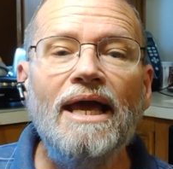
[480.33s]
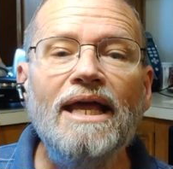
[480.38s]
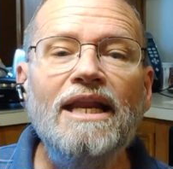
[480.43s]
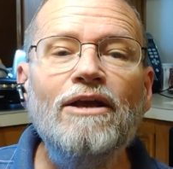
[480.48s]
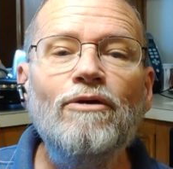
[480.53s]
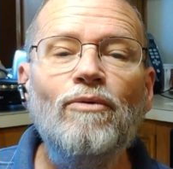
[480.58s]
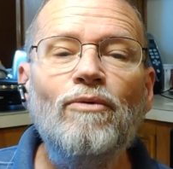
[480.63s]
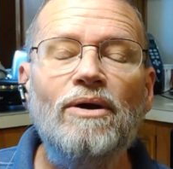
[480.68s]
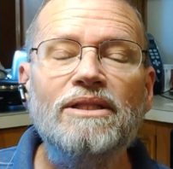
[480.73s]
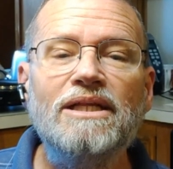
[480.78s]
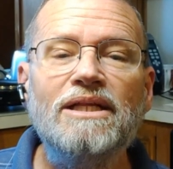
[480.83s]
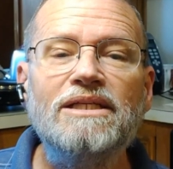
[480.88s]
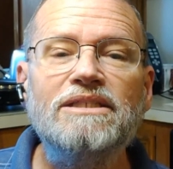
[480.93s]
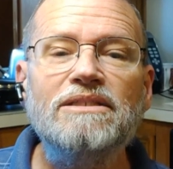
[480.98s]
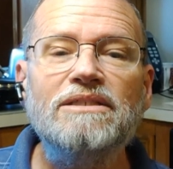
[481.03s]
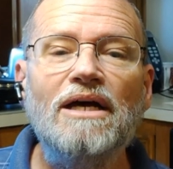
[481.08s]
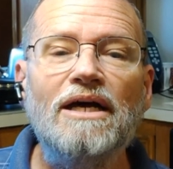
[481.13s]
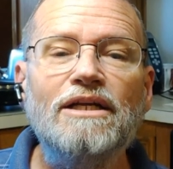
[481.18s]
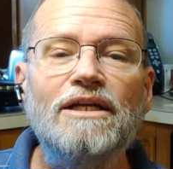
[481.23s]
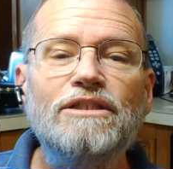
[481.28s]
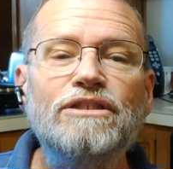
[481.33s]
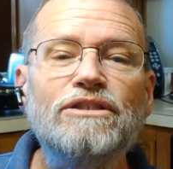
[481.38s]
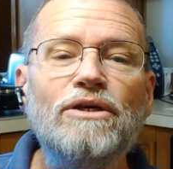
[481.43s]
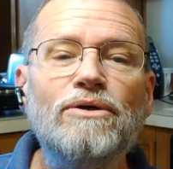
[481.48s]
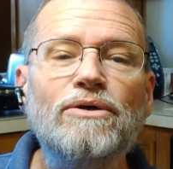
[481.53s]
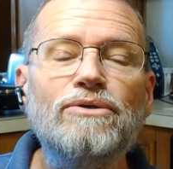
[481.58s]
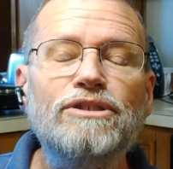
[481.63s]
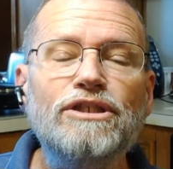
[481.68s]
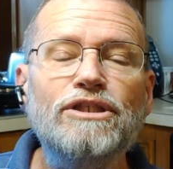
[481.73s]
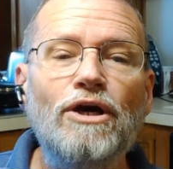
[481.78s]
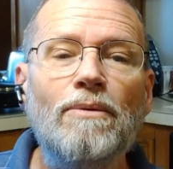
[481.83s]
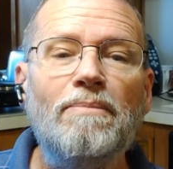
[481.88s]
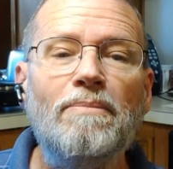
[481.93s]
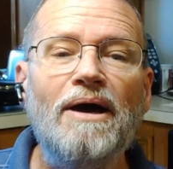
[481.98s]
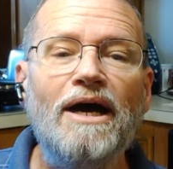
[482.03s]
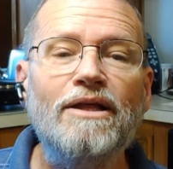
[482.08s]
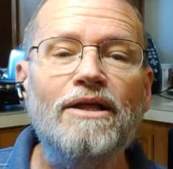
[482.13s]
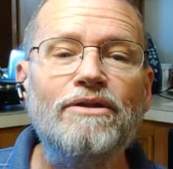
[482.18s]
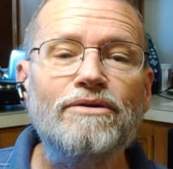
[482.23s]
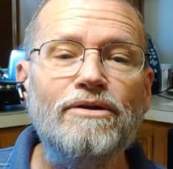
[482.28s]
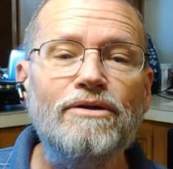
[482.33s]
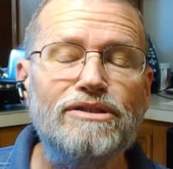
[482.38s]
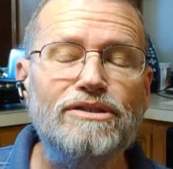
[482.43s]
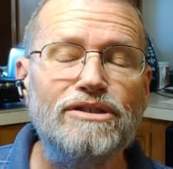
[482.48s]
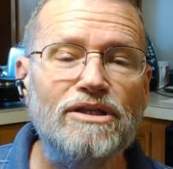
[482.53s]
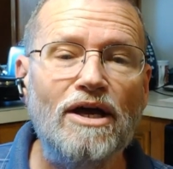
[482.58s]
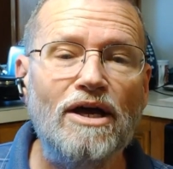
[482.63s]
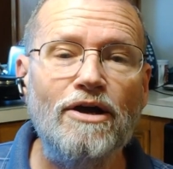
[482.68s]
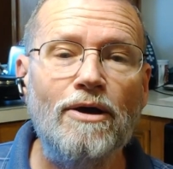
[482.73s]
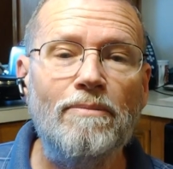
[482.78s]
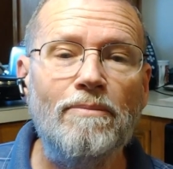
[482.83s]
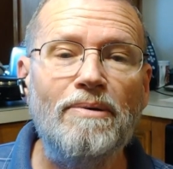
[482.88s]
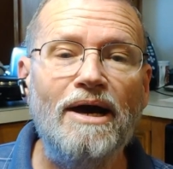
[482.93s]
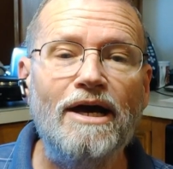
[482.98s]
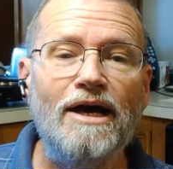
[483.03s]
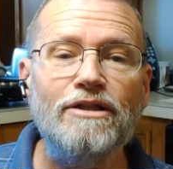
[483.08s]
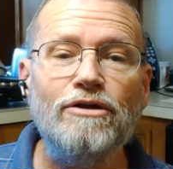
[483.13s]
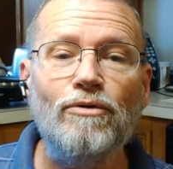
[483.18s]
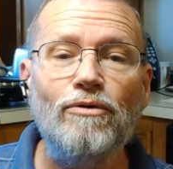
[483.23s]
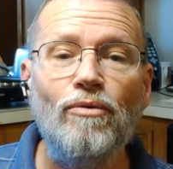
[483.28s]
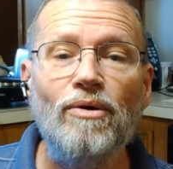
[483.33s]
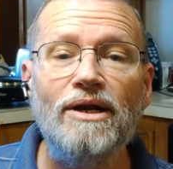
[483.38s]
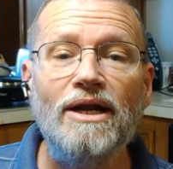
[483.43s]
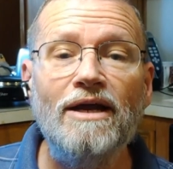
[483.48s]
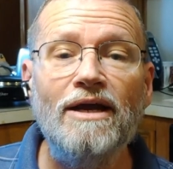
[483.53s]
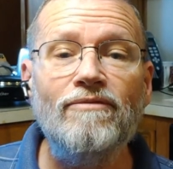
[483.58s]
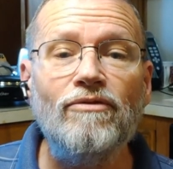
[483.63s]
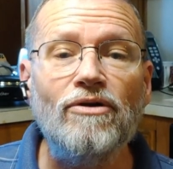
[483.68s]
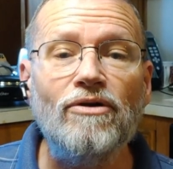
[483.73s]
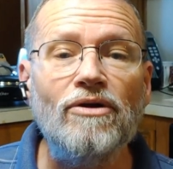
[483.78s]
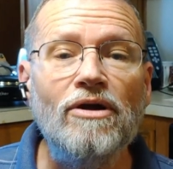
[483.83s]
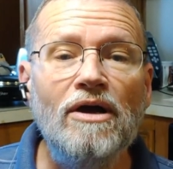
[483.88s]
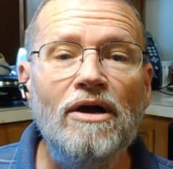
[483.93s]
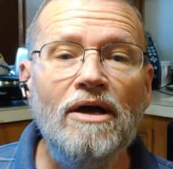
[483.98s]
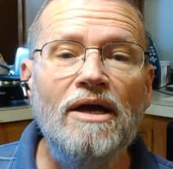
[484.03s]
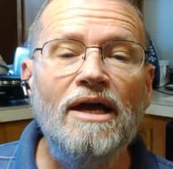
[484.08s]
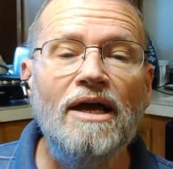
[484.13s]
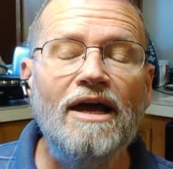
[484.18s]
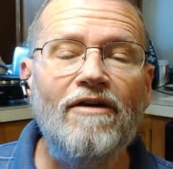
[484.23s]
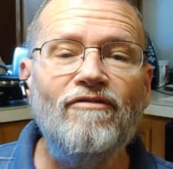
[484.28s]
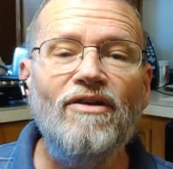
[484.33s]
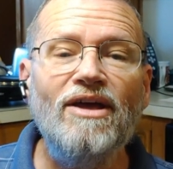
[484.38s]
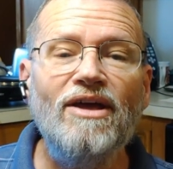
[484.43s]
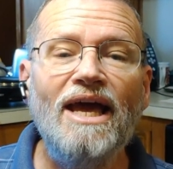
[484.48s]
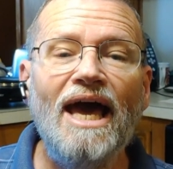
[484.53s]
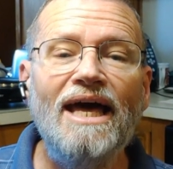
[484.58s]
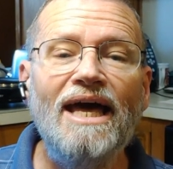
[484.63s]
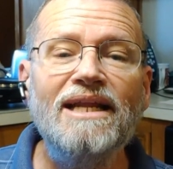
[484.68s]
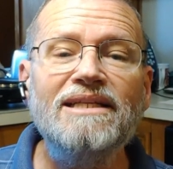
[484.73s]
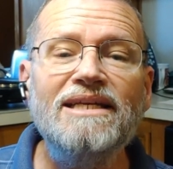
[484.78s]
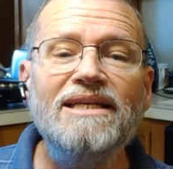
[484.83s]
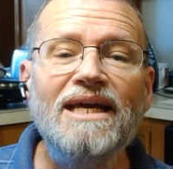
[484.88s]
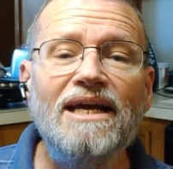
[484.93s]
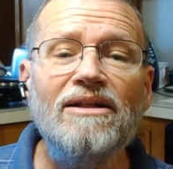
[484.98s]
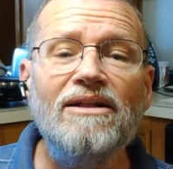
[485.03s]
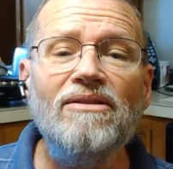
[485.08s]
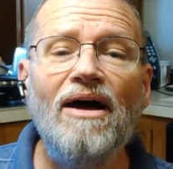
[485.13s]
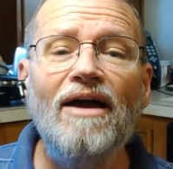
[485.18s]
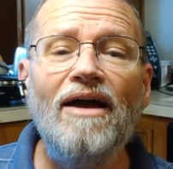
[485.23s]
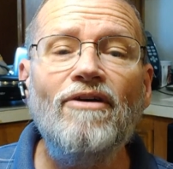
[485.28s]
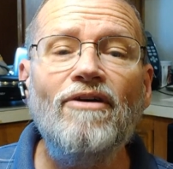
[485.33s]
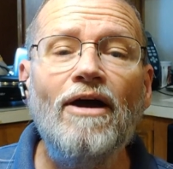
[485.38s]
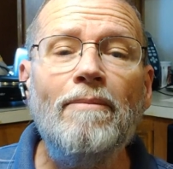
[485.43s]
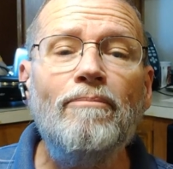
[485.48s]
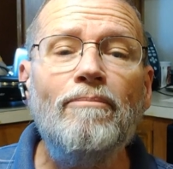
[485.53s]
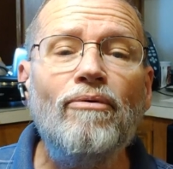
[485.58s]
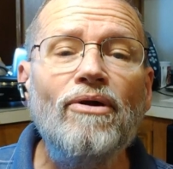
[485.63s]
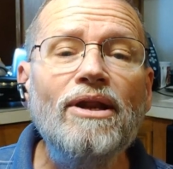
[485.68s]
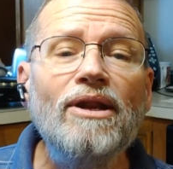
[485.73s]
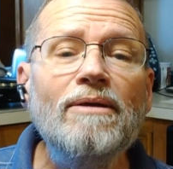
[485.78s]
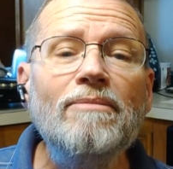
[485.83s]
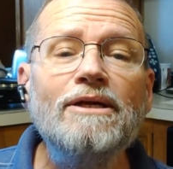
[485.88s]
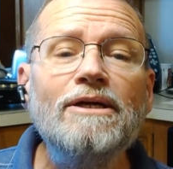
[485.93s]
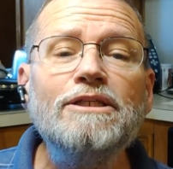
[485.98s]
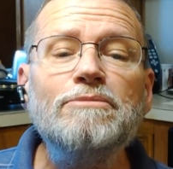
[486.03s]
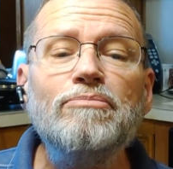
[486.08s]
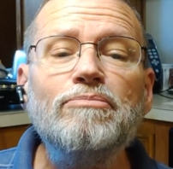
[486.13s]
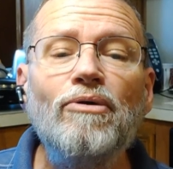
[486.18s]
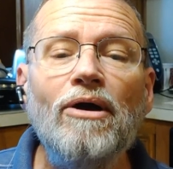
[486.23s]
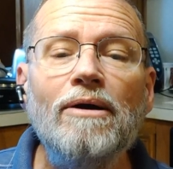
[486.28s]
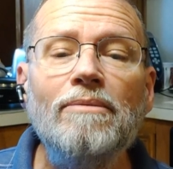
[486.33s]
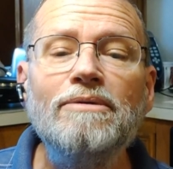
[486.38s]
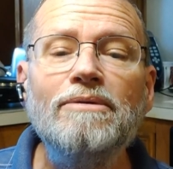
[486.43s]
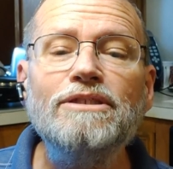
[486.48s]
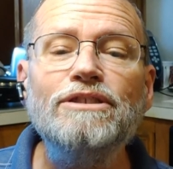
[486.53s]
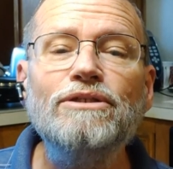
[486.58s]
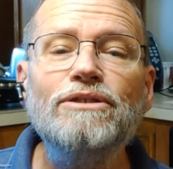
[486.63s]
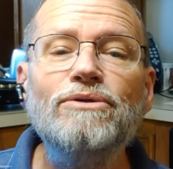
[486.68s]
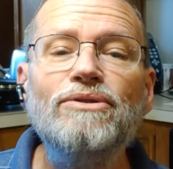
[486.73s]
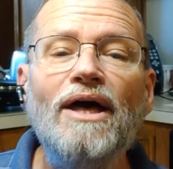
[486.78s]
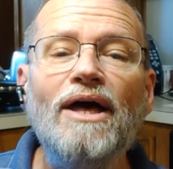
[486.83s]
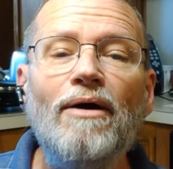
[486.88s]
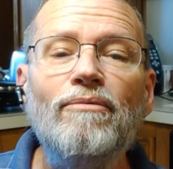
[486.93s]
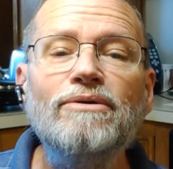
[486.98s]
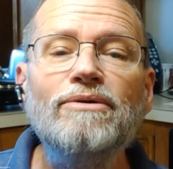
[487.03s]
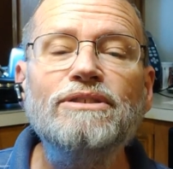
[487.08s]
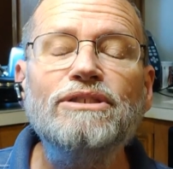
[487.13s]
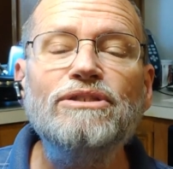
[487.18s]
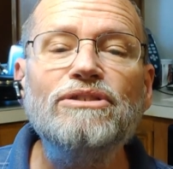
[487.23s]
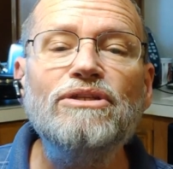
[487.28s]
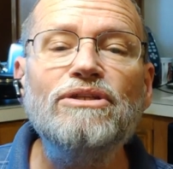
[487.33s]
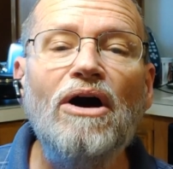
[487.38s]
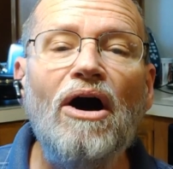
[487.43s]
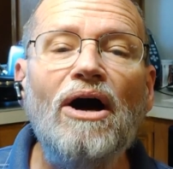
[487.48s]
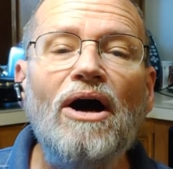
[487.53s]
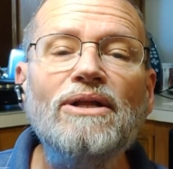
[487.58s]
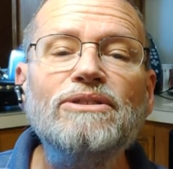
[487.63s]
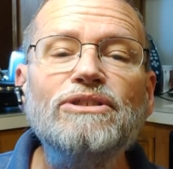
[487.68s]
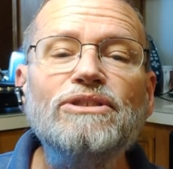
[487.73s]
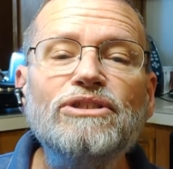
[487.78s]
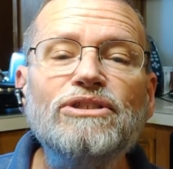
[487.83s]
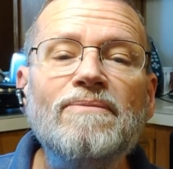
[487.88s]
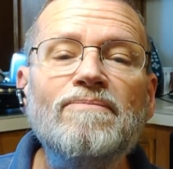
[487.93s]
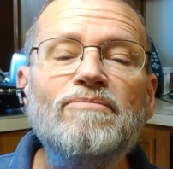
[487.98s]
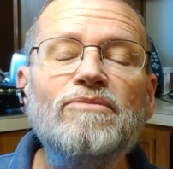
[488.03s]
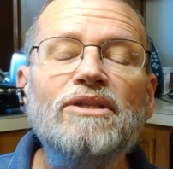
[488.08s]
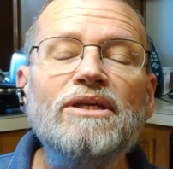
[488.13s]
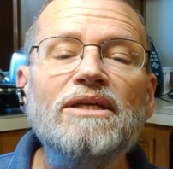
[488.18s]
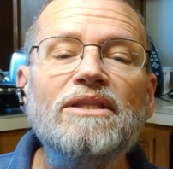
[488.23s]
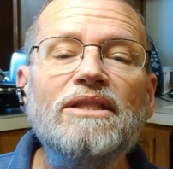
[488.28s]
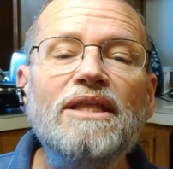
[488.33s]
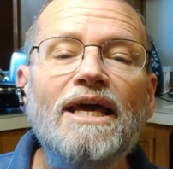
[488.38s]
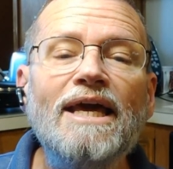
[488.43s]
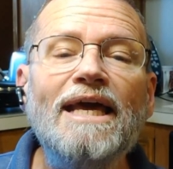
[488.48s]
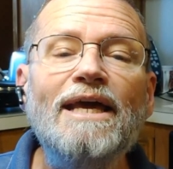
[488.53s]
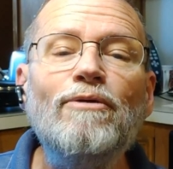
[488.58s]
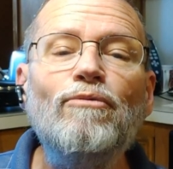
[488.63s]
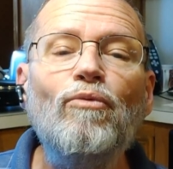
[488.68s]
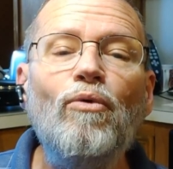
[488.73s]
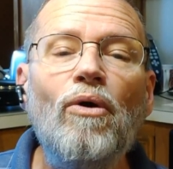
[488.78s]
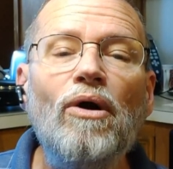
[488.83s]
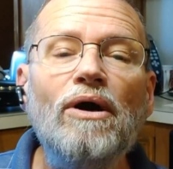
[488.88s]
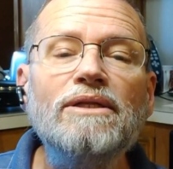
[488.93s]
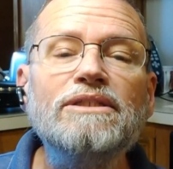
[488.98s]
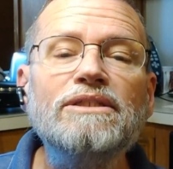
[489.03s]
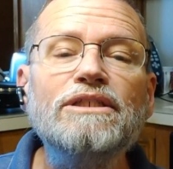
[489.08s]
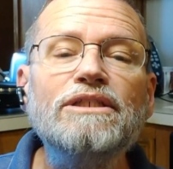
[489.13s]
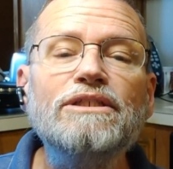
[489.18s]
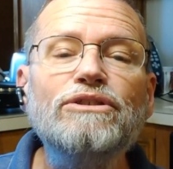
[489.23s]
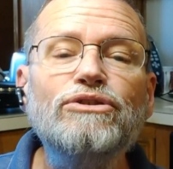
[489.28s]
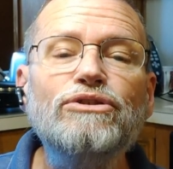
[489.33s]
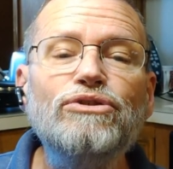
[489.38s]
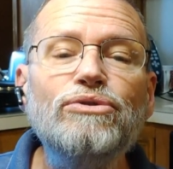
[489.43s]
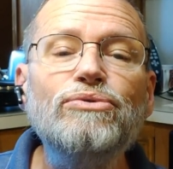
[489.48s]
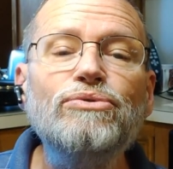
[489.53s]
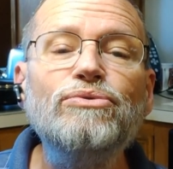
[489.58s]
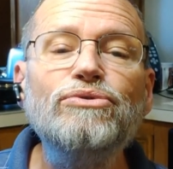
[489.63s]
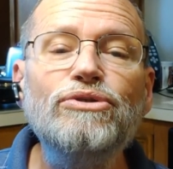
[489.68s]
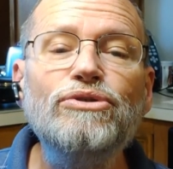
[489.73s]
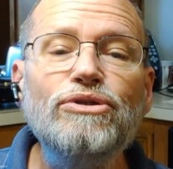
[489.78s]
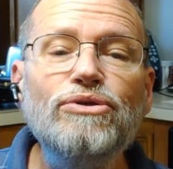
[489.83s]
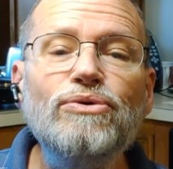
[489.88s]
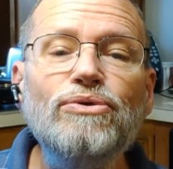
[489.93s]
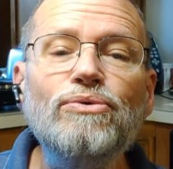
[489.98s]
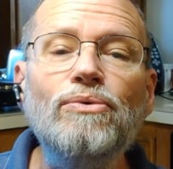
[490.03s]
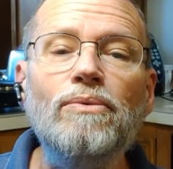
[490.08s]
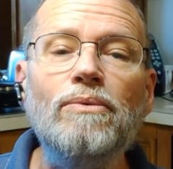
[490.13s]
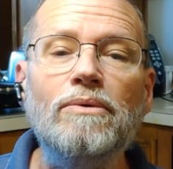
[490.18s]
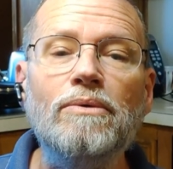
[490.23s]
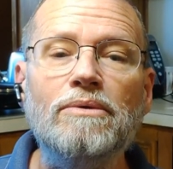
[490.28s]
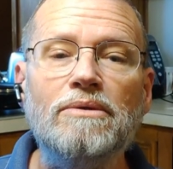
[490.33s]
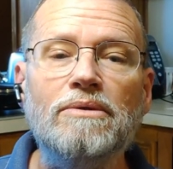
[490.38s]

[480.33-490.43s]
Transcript: anyone that's not a sociopath or a psychopath or whatever, if they had to take a life, I pretty much promise you that was not something they wanted to do,